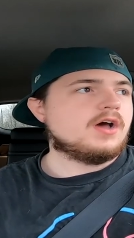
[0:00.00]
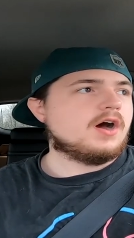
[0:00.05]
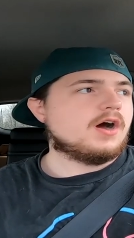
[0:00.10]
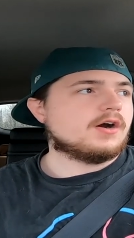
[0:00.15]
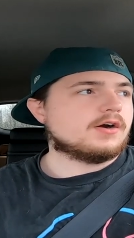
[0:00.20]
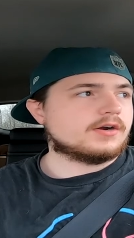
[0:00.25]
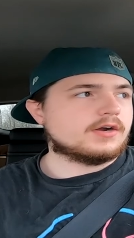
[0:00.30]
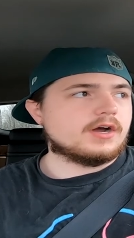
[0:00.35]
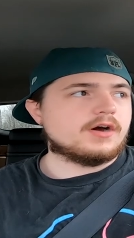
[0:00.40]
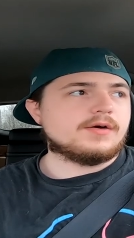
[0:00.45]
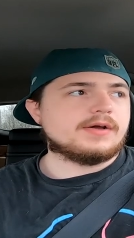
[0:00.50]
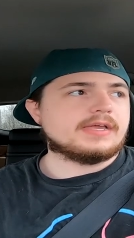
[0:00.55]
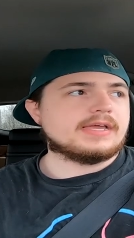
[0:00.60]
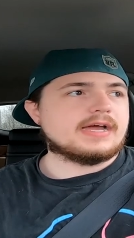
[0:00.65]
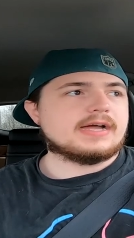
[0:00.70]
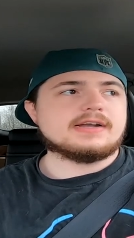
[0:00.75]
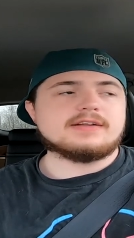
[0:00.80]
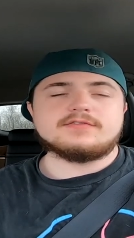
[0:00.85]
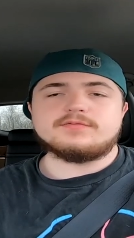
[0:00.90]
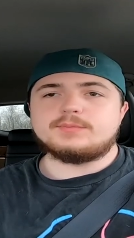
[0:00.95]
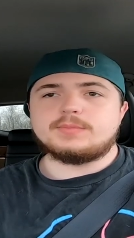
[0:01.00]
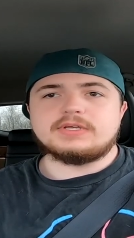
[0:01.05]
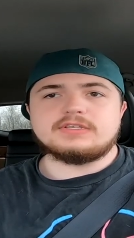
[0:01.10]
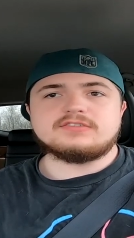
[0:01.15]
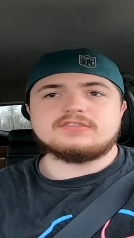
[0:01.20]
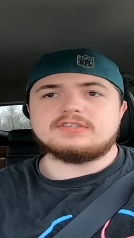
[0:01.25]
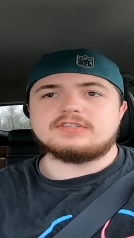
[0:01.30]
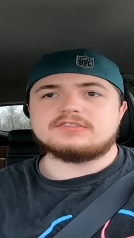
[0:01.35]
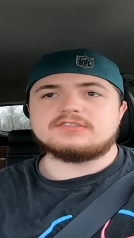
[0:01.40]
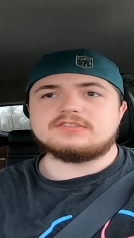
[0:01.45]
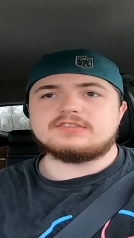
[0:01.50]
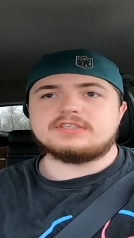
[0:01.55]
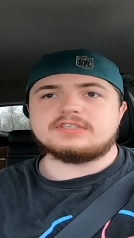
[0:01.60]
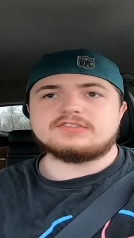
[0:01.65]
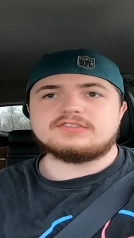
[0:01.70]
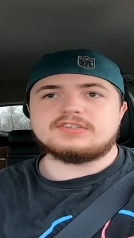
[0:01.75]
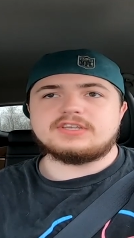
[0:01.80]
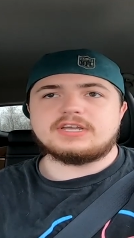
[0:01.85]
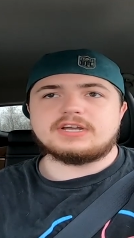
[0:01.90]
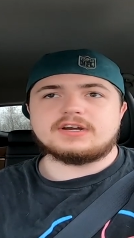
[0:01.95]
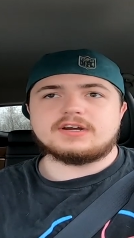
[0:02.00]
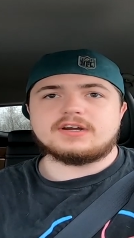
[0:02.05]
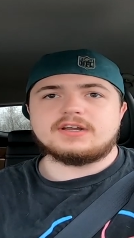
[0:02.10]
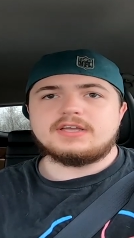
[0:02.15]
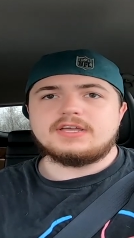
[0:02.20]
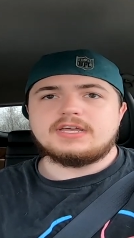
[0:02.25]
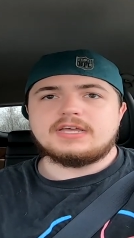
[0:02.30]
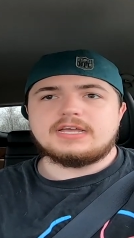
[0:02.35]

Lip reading: are going out of business this year.